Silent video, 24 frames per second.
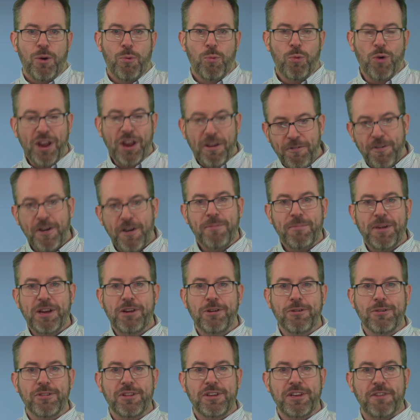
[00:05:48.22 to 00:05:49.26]
What I found
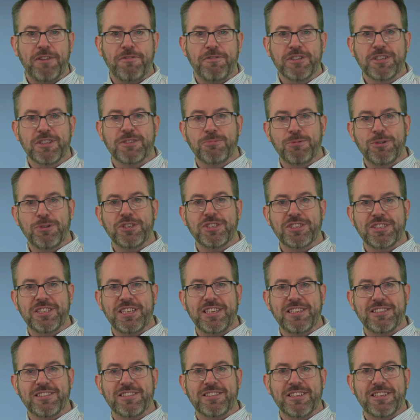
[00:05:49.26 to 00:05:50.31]
made all the difference was
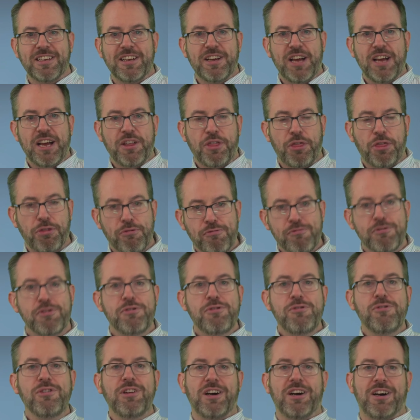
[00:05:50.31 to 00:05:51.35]
this
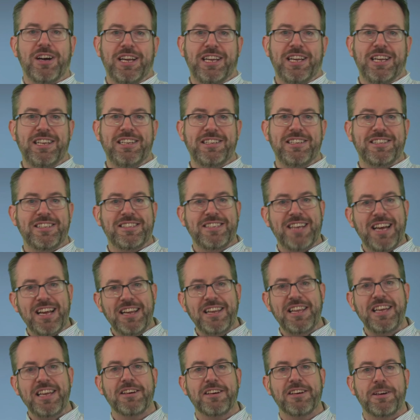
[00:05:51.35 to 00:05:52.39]
through line. It is a
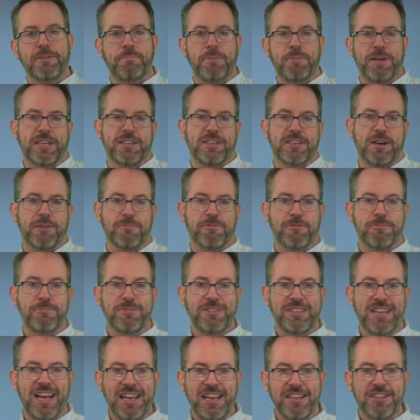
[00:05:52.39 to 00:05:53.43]
technique I picked up from
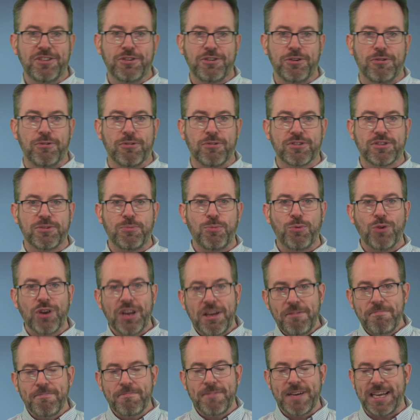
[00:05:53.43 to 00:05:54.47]
TED Talks. And what
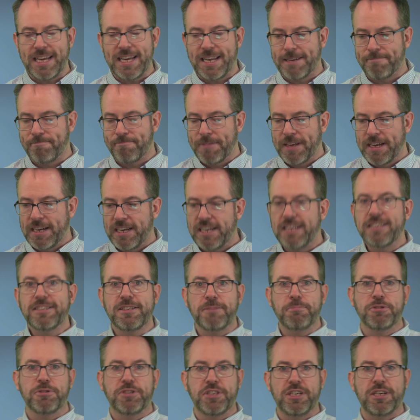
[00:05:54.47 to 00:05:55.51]
I mean, in
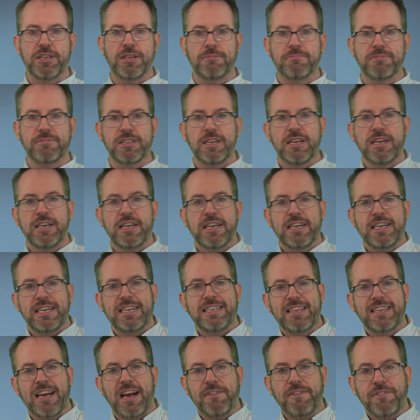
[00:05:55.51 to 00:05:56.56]
simple terms,
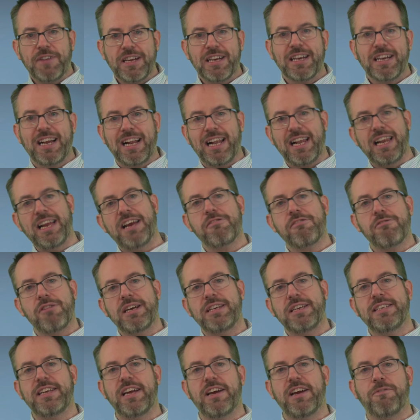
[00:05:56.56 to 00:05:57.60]
is having a clear
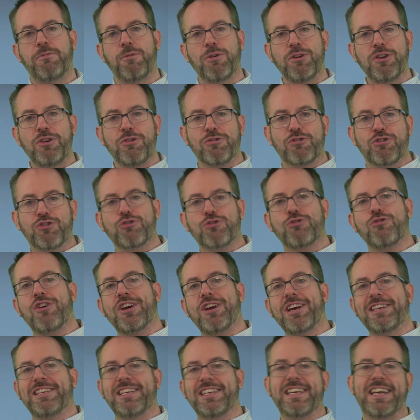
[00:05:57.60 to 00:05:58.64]
idea of what you're
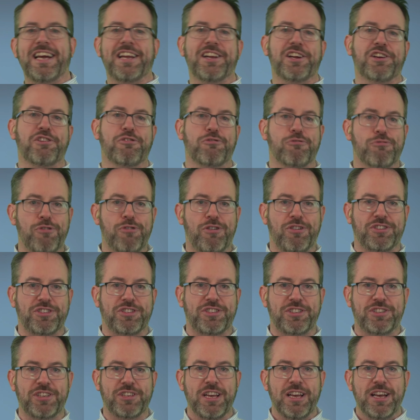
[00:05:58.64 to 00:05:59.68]
trying to get
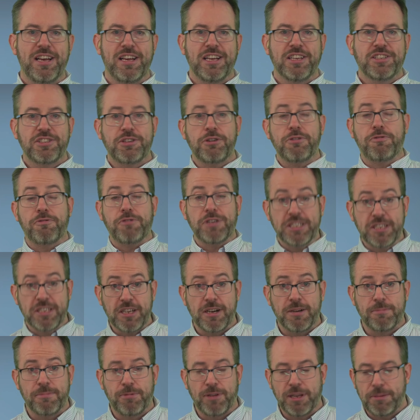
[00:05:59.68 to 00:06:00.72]
across. So, for
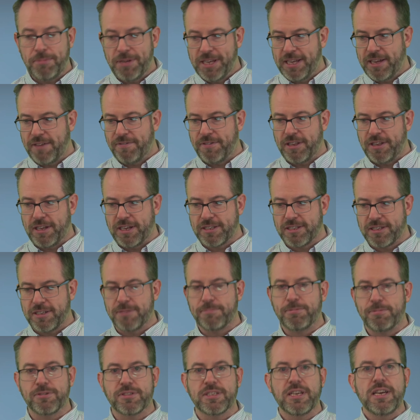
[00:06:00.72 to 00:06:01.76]
example, let me give you the
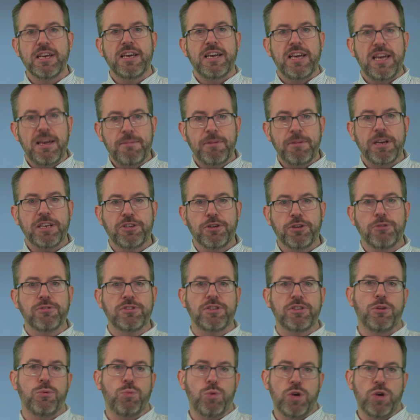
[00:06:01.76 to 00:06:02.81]
examples. In my talk to the